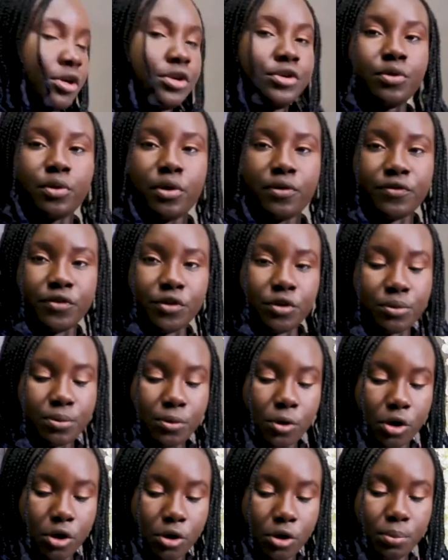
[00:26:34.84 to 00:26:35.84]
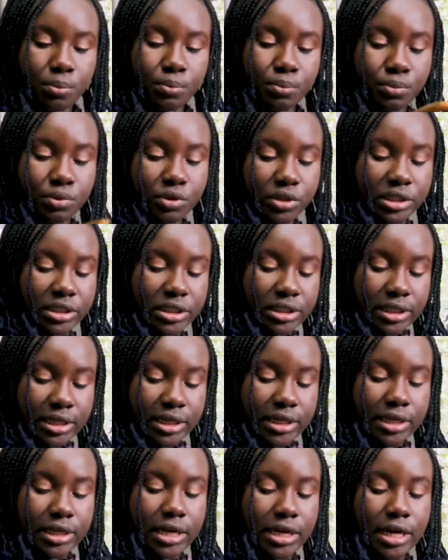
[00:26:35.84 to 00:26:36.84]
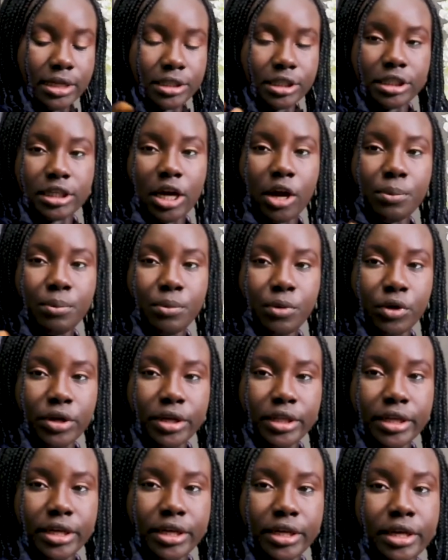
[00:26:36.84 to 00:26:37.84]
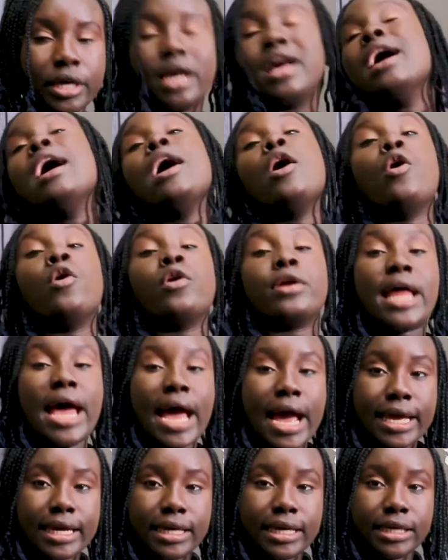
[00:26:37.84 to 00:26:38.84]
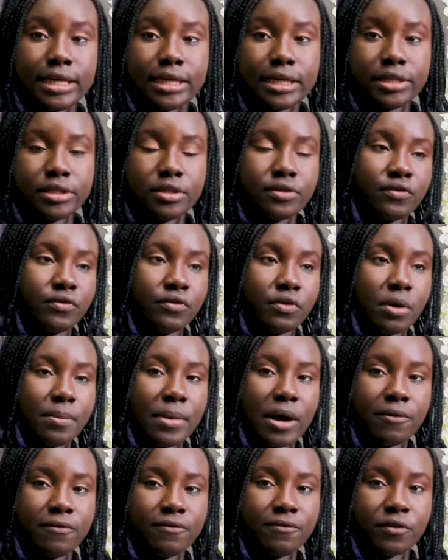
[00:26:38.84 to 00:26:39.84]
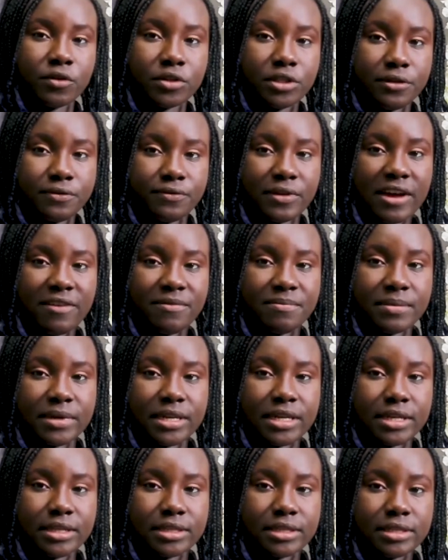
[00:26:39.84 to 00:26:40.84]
to do a few more, put it in and start boiling on high heat for about 45 minutes.